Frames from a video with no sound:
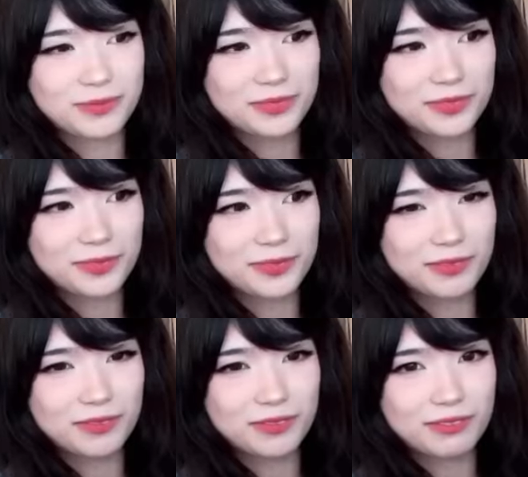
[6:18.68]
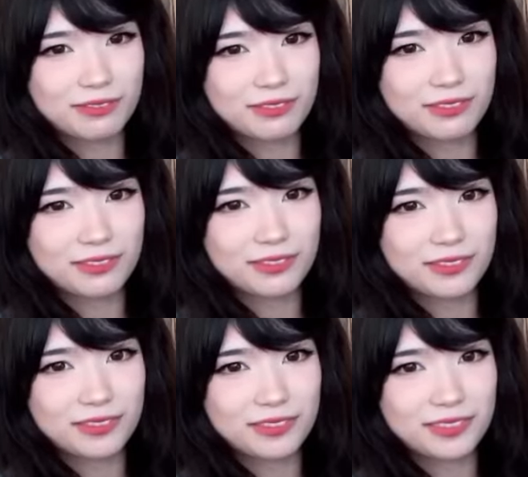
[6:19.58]

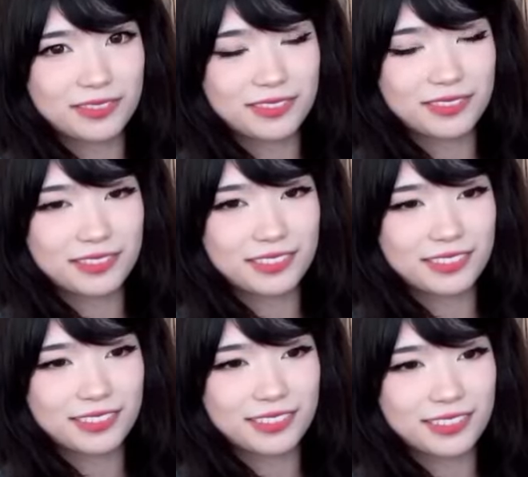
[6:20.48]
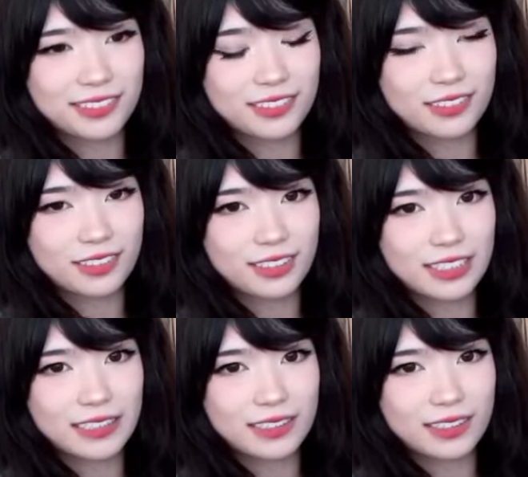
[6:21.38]

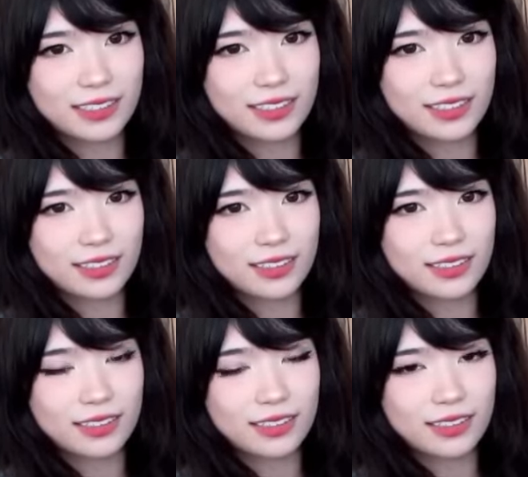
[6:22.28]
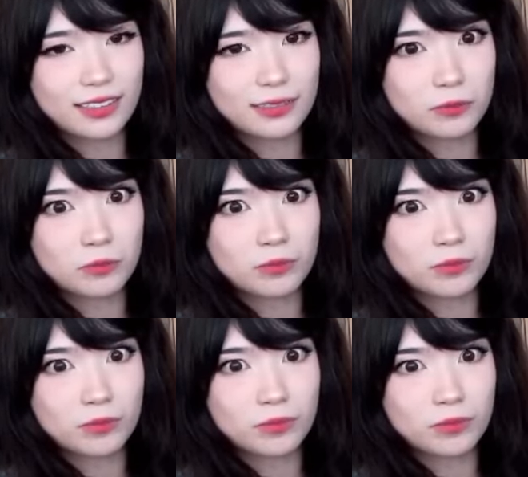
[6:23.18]

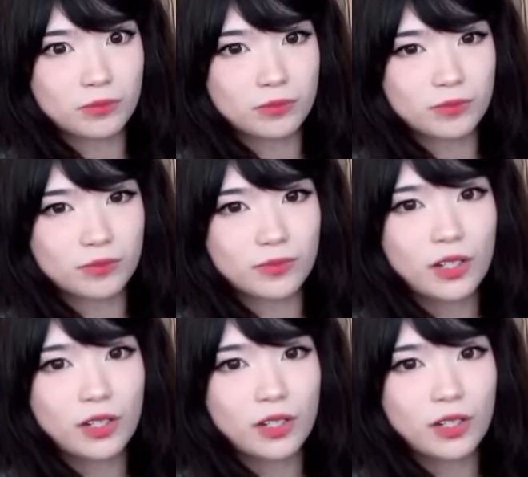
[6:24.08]
No one is speaking in this clip.